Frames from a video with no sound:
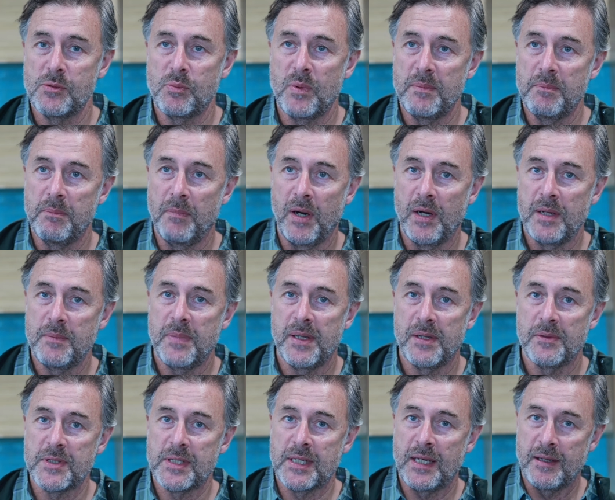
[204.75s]
We might be
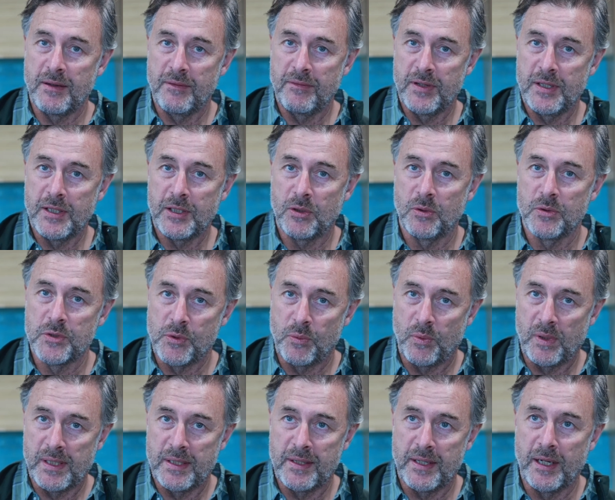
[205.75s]
able to get a vehicle to
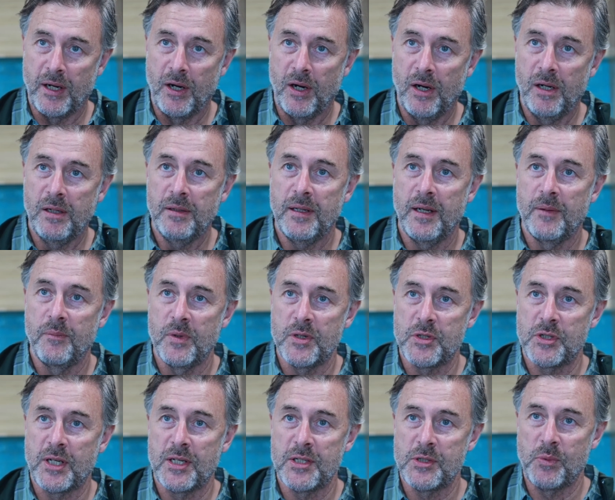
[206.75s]
where they are, in which
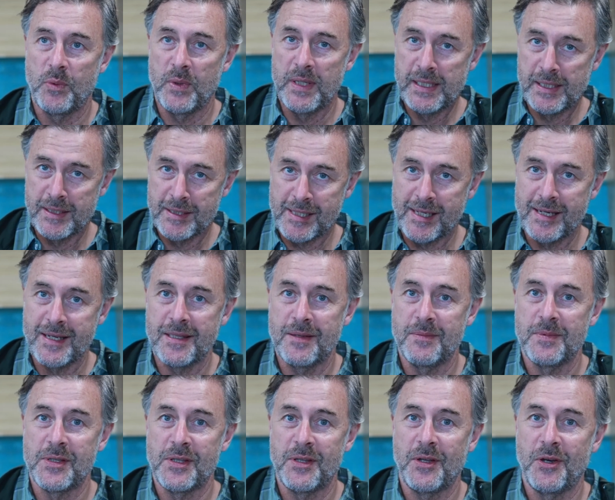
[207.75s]
case we can take them
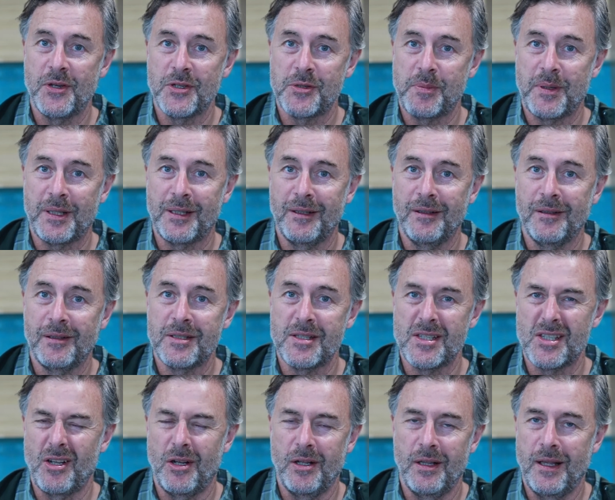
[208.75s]
to the hospital because
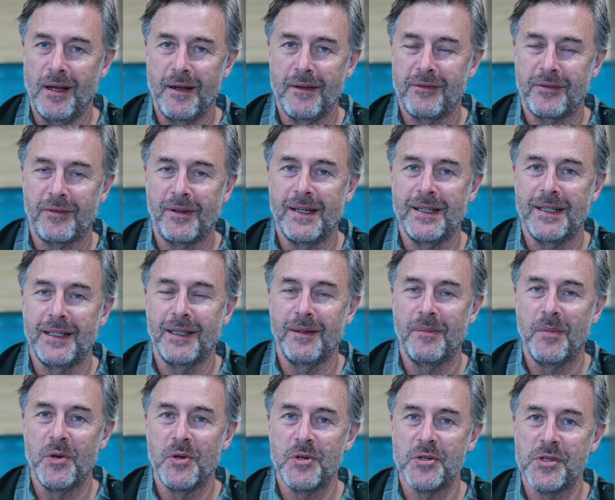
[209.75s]
it's not a life-threatening
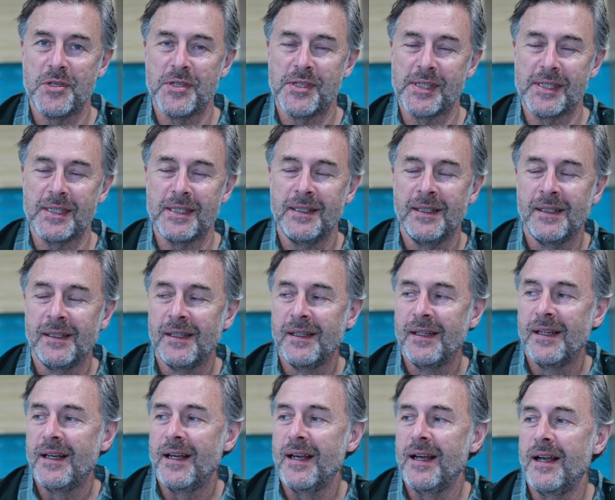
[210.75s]
emergency.
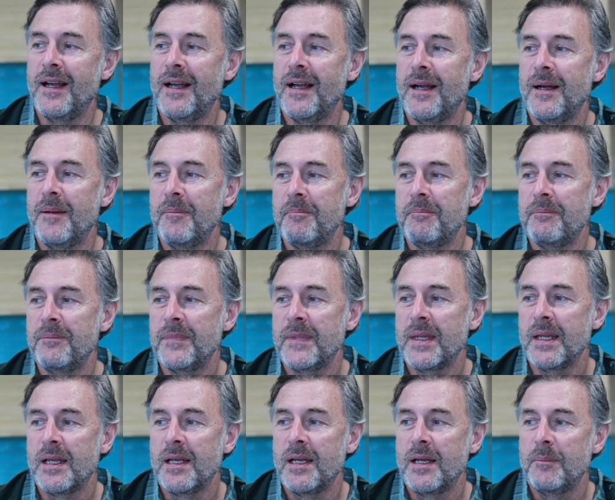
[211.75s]

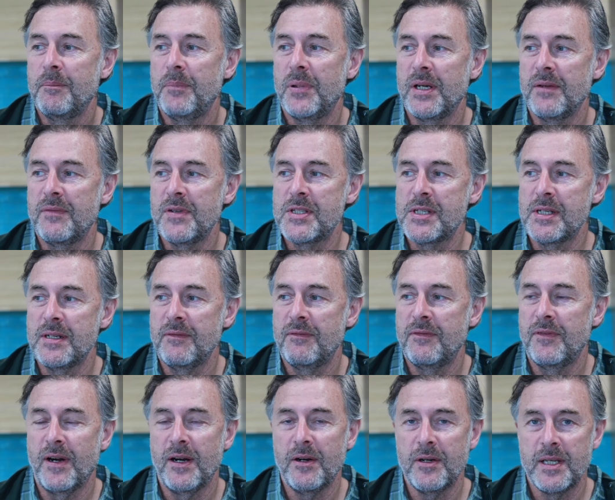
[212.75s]
But if it's in a
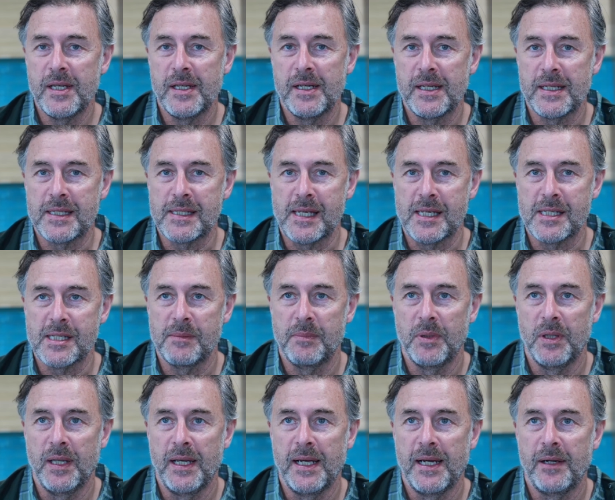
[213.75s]
very
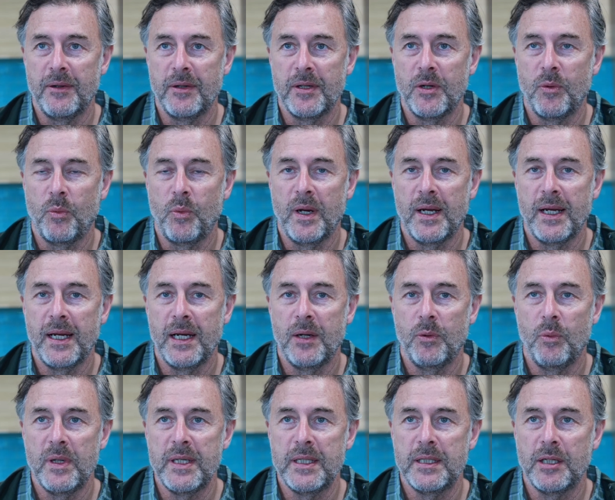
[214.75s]
inaccessible area where
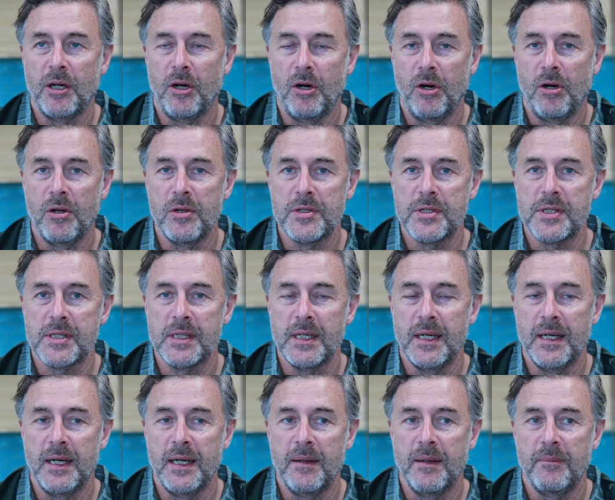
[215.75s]
we can't
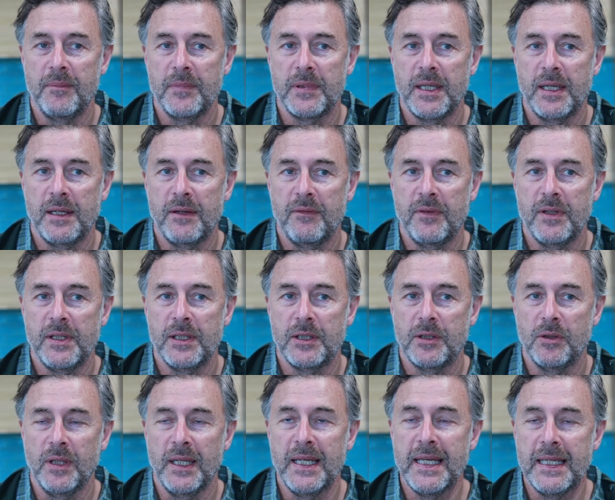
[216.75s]
get a
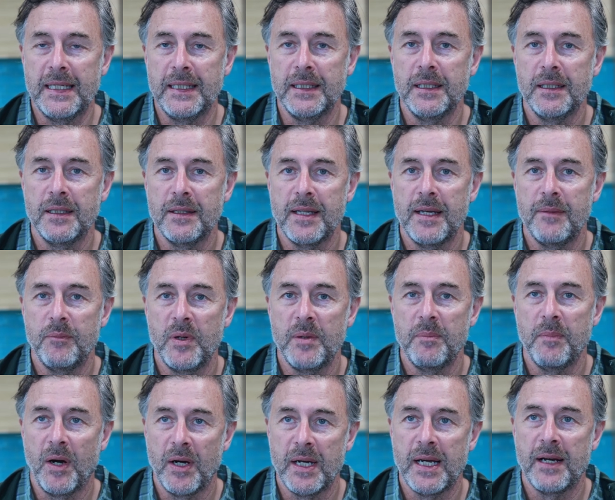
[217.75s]
vehicle in, then we
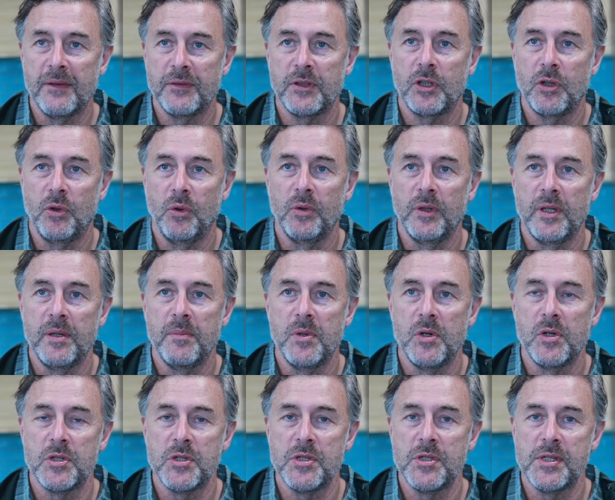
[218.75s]
might have to call the
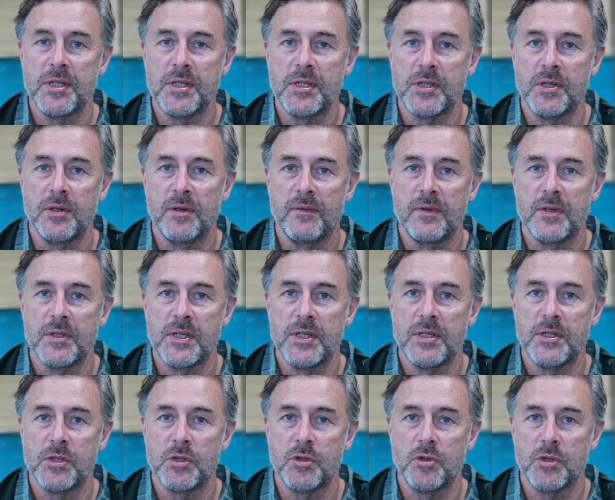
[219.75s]
emergency
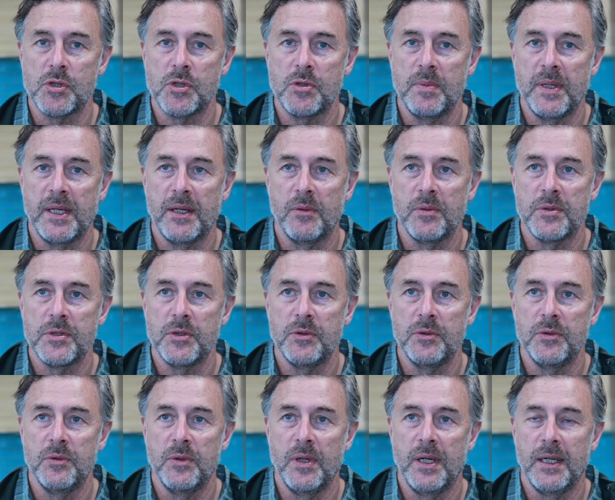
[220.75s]
services just to be able
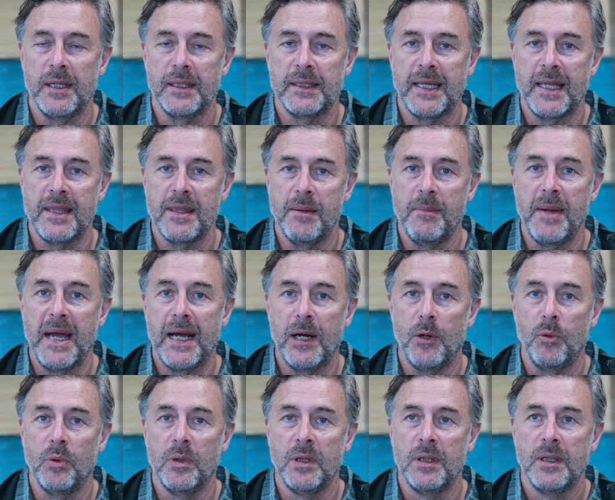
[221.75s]
to get them out.